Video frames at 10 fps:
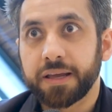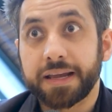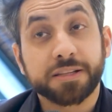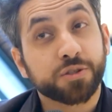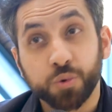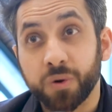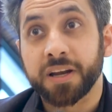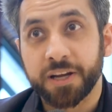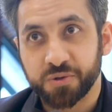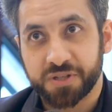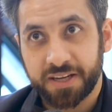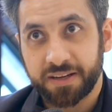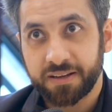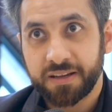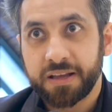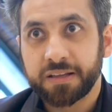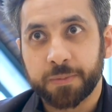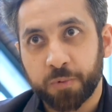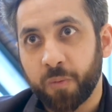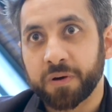it's too early to say.
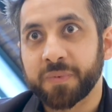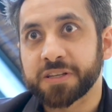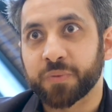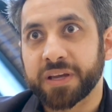The problem is